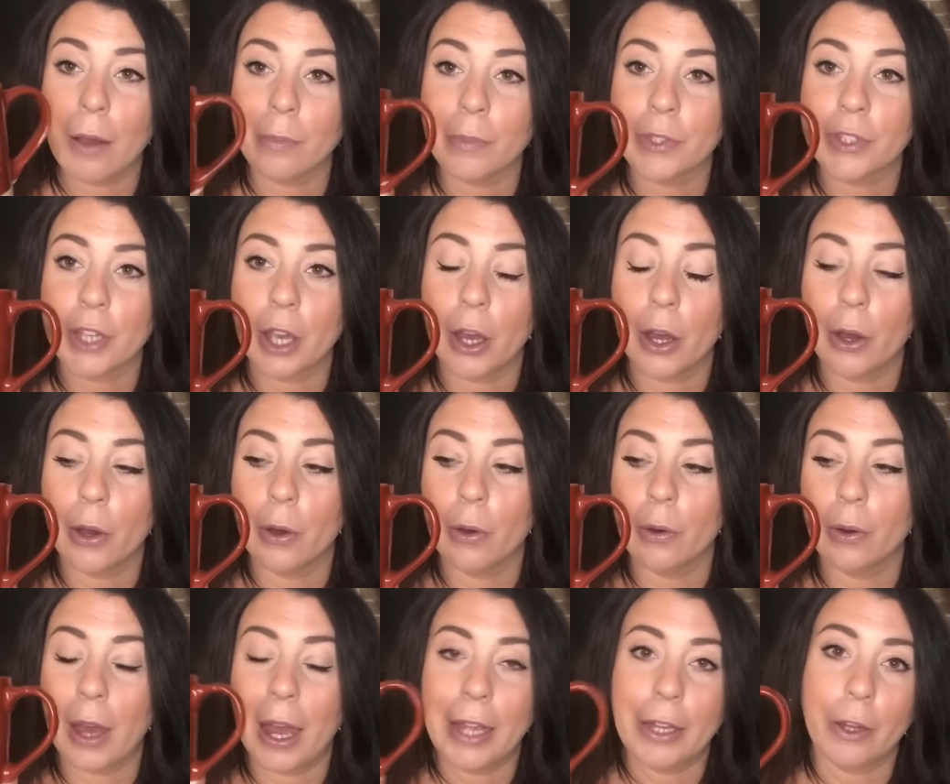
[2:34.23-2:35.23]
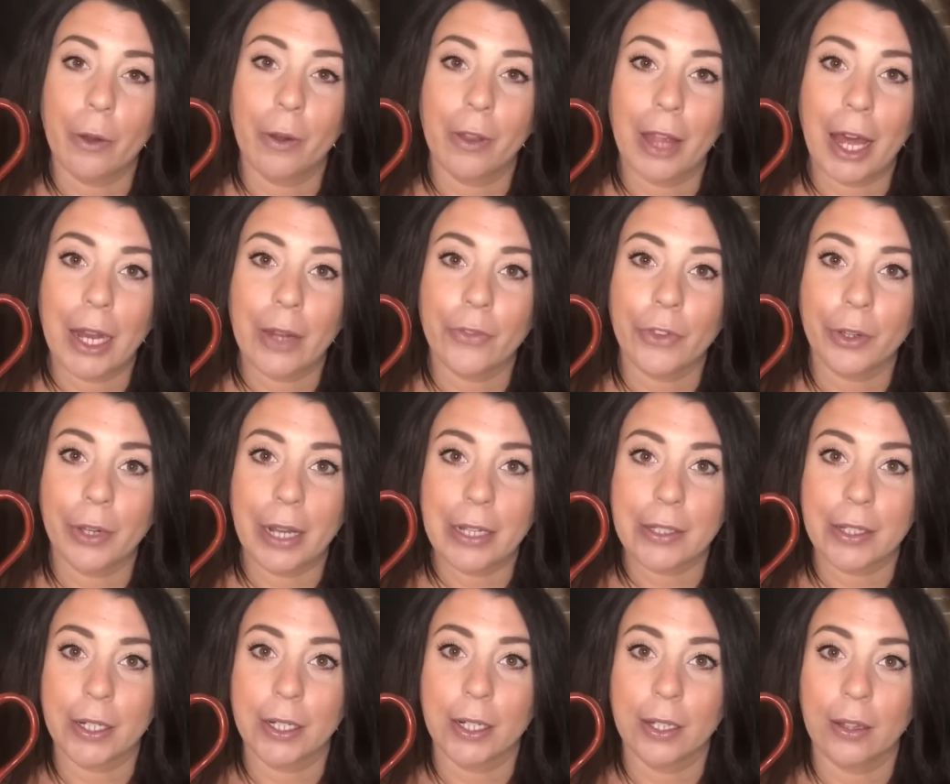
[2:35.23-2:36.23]
So I know a lot of you
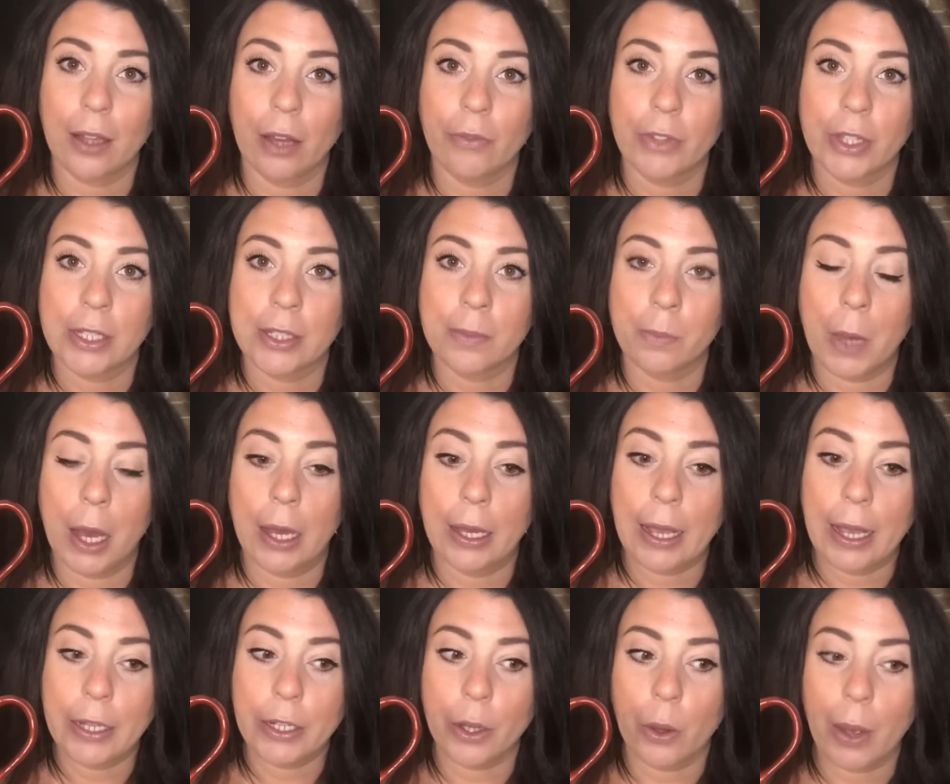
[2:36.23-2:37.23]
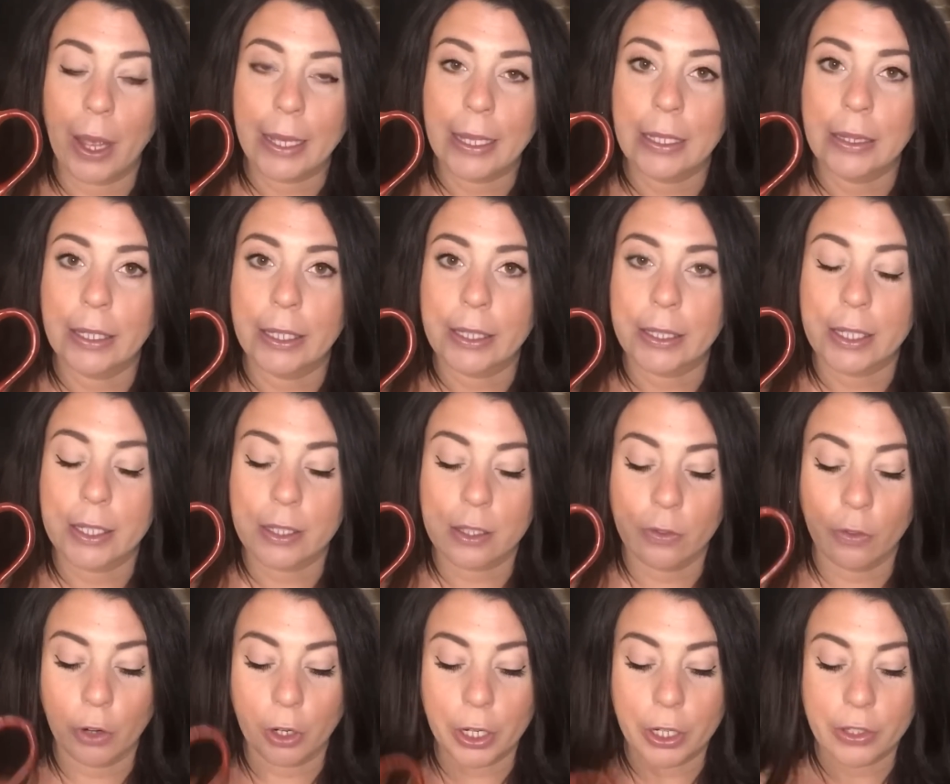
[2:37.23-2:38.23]
guys are gonna love this mug. I know I can link
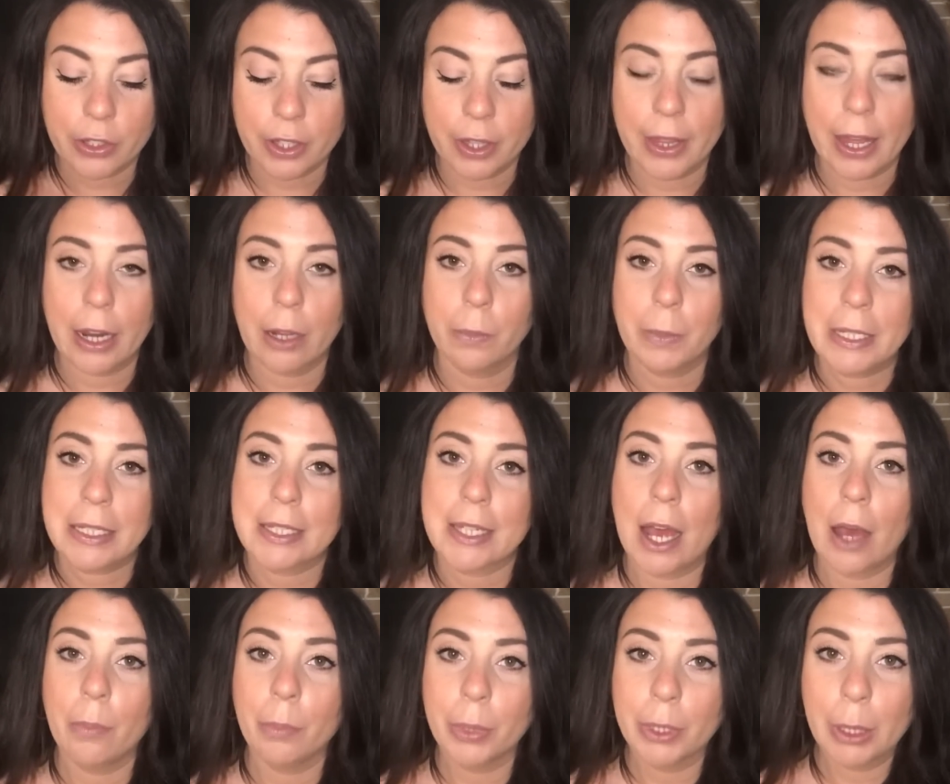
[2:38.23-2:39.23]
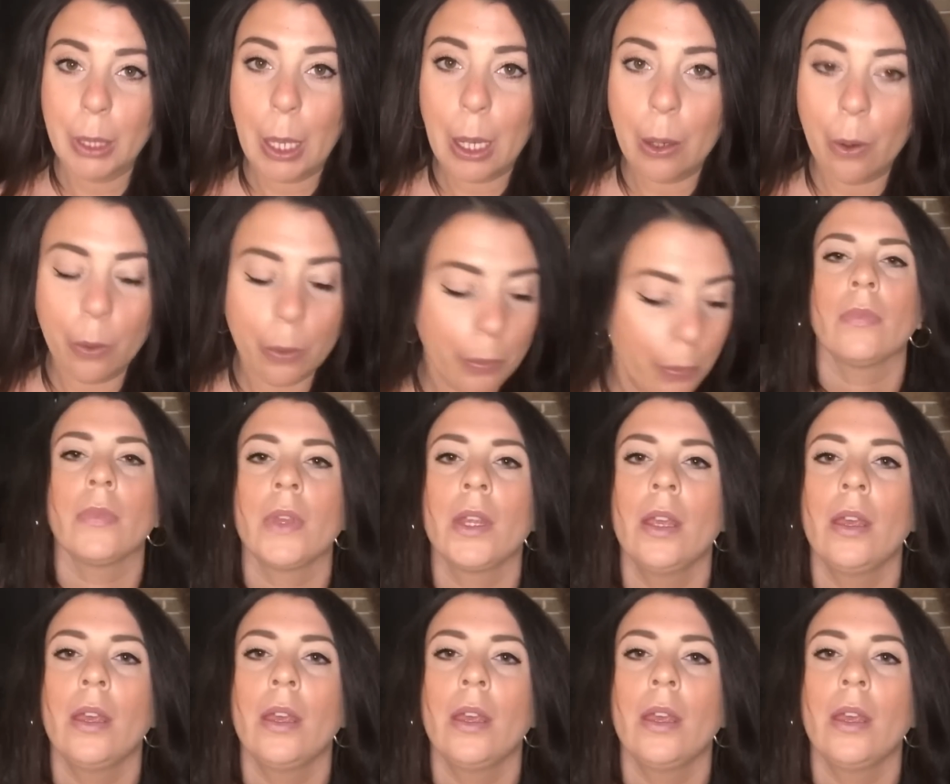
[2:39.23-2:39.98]
this for you, so that'll be down below.